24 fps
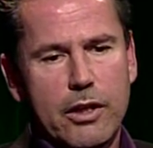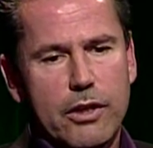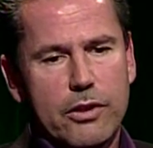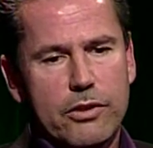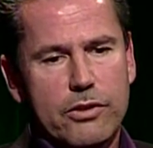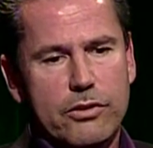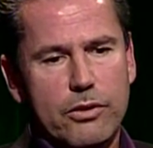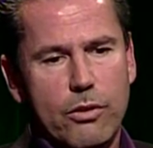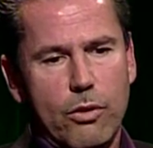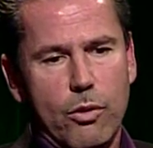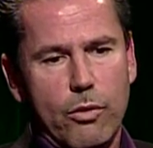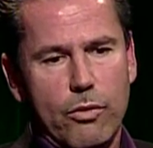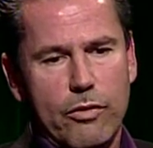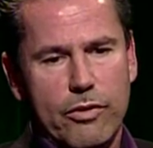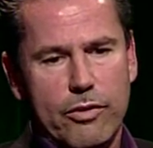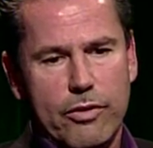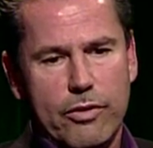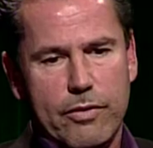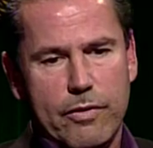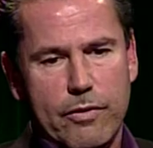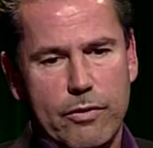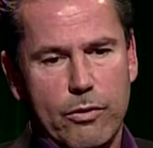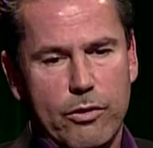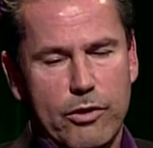So
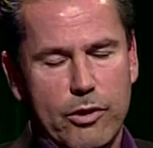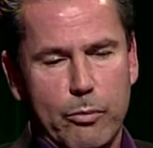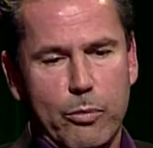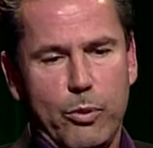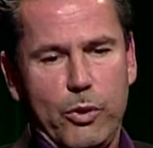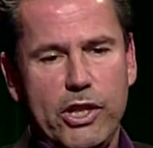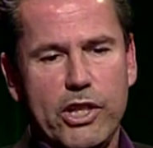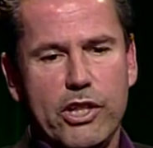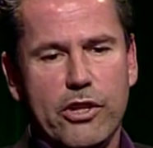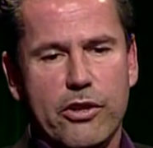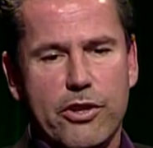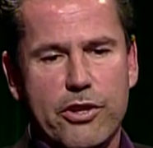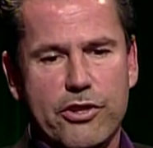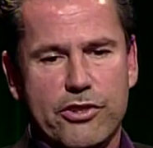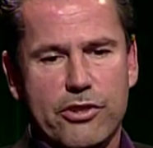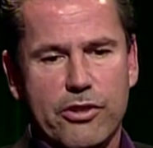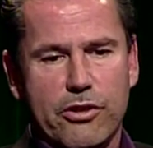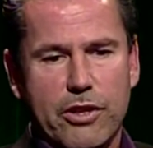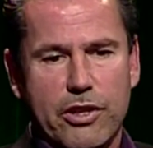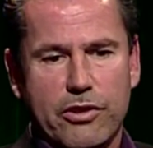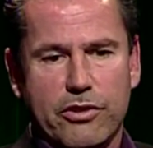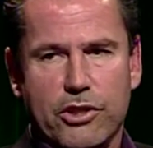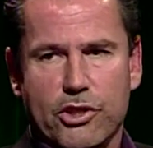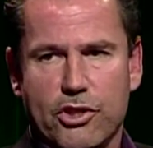the precursor
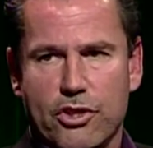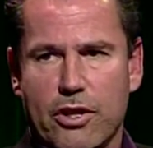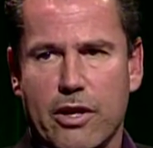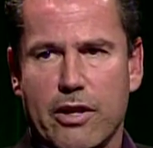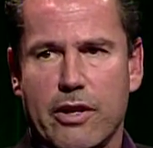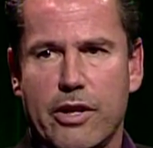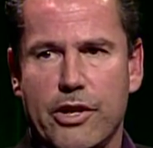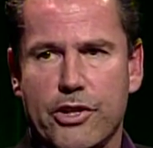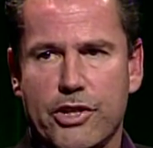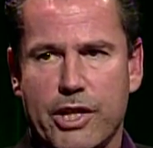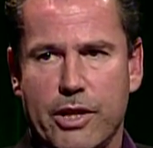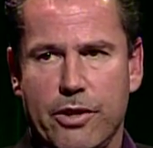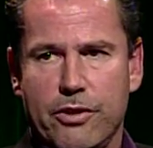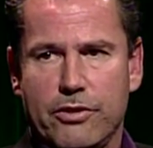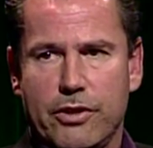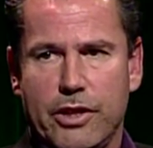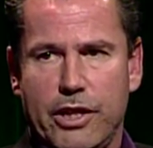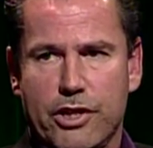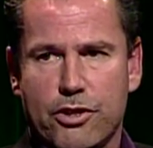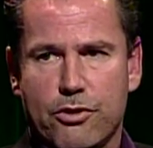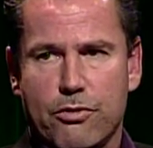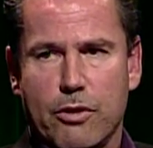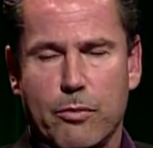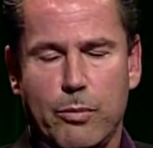is the John Hart Generating
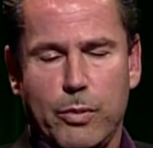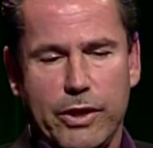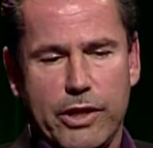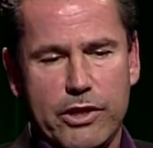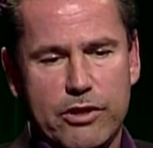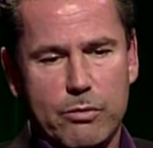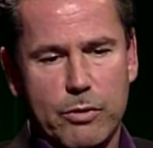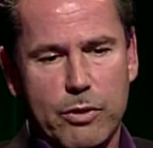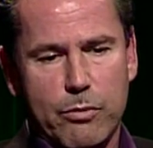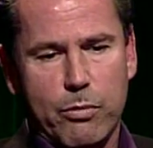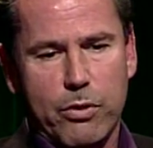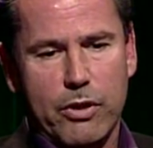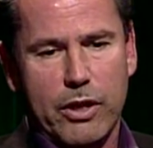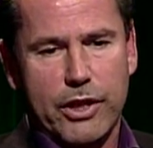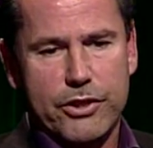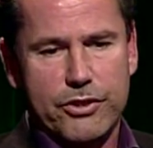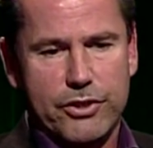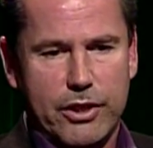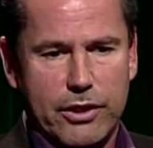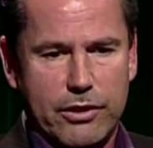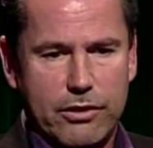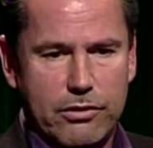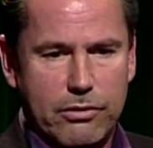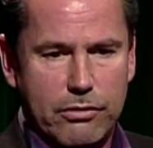Station Replacement
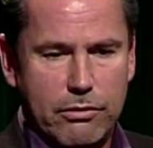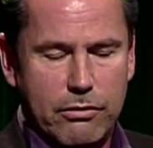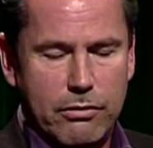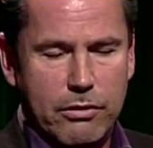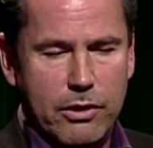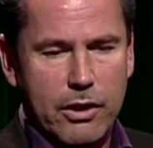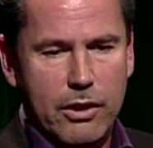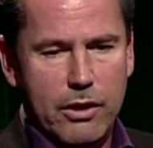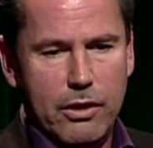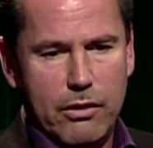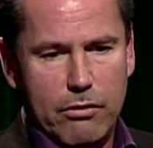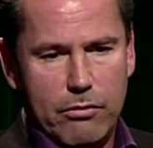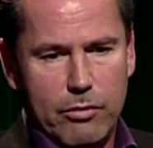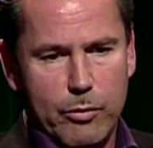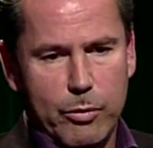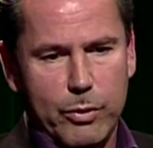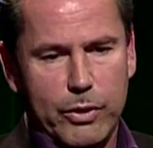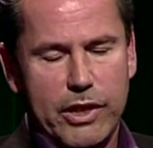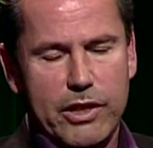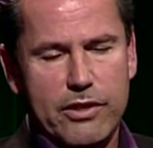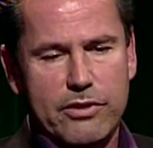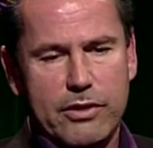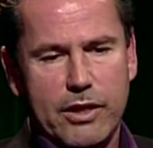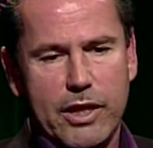Project to
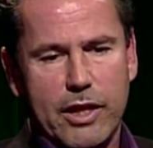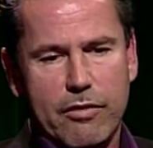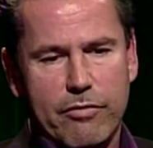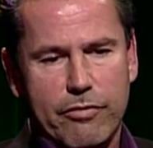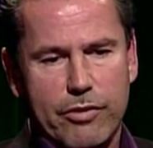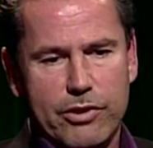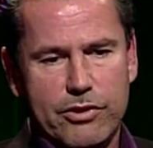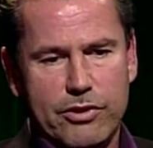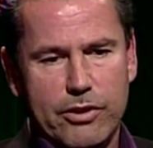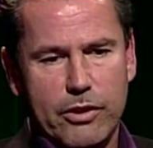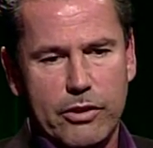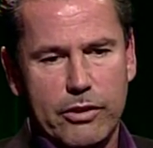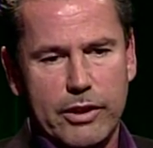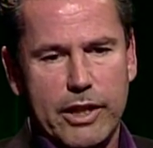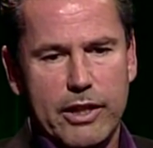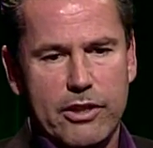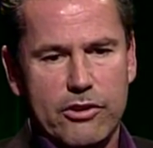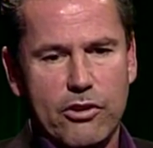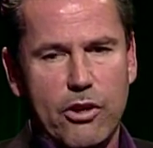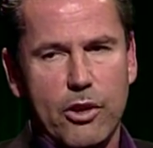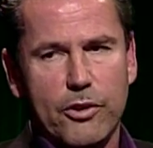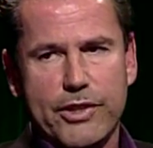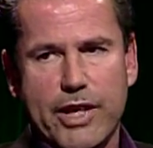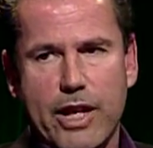replace that facility. It's
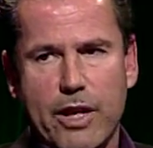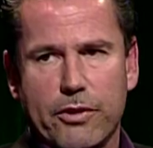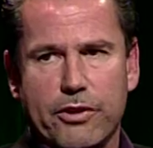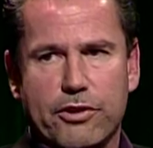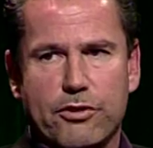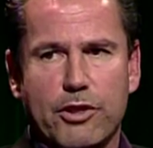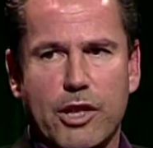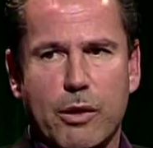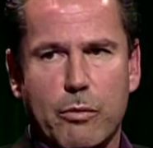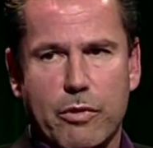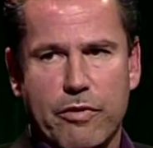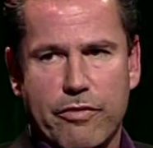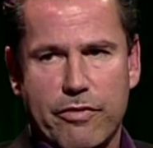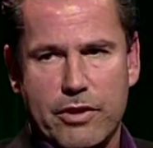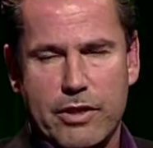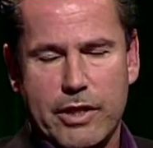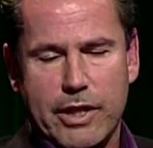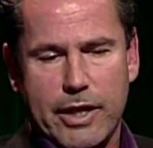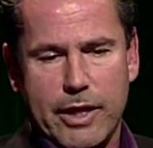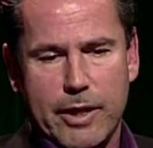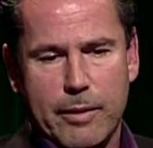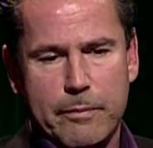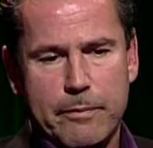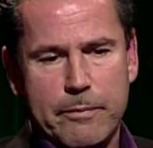all downstream of the
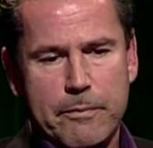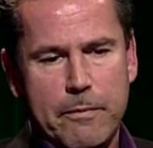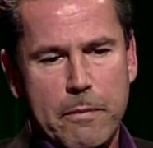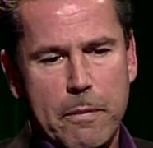dam.